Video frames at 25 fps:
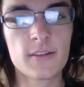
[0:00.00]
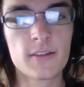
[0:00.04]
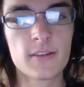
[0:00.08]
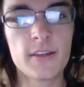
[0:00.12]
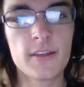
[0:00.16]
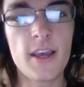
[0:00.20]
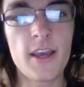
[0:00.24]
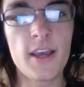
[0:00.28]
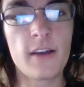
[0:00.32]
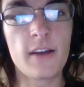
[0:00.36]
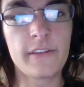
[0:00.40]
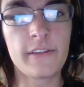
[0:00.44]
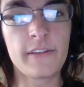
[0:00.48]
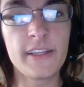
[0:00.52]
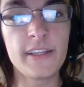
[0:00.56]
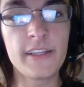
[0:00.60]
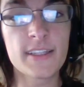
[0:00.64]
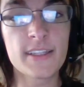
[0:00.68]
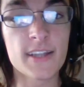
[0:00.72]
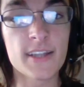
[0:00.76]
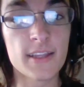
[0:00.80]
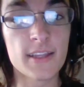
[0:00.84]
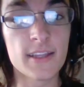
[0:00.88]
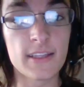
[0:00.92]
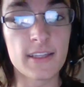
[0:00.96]
Yeah, at
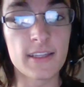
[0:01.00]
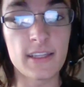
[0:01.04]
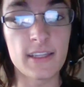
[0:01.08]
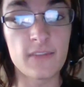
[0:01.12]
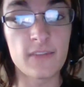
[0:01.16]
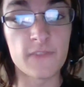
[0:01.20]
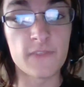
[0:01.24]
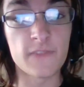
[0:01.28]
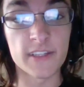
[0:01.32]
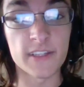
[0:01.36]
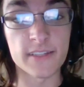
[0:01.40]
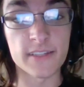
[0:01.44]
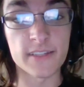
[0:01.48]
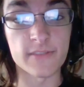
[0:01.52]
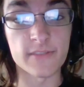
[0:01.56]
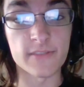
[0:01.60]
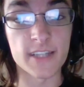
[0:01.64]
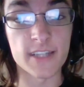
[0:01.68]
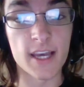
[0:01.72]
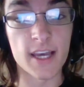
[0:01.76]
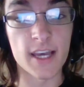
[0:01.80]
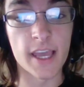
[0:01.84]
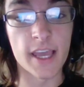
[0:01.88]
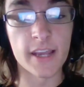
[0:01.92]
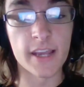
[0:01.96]
least on the defensive
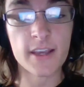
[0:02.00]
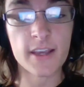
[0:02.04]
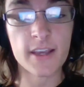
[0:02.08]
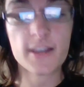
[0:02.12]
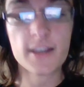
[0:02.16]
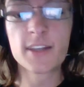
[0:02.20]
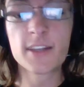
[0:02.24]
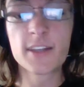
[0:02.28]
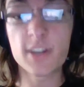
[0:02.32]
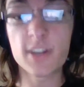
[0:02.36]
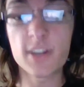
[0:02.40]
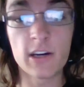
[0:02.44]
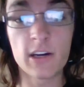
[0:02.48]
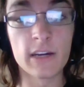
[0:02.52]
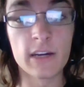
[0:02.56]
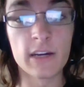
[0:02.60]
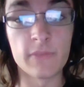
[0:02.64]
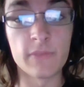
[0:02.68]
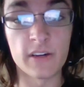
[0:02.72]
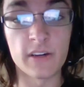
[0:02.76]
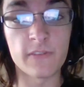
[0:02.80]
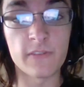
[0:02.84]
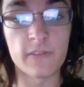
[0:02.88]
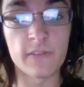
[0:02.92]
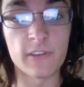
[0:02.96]
side. Sorry,
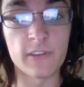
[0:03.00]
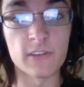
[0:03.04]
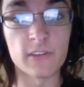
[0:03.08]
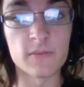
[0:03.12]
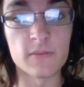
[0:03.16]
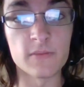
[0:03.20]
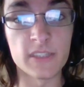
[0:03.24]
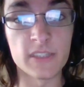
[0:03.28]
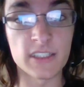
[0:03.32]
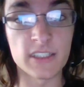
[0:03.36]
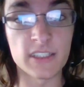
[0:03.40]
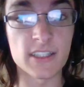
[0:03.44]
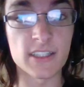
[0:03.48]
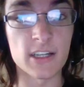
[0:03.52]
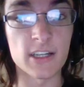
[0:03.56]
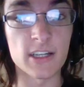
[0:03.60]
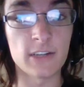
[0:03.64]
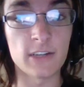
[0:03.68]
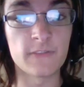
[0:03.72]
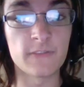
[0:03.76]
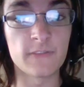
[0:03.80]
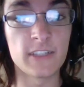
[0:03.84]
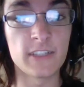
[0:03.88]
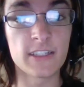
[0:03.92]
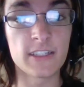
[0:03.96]
Buffalo Bills
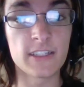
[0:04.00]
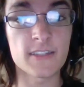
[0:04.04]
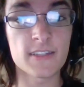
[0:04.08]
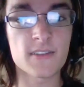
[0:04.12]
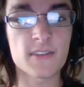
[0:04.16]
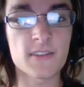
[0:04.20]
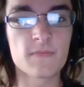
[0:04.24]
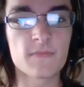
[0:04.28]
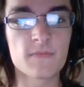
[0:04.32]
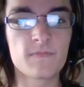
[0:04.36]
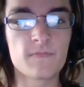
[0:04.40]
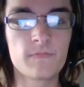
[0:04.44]
offense.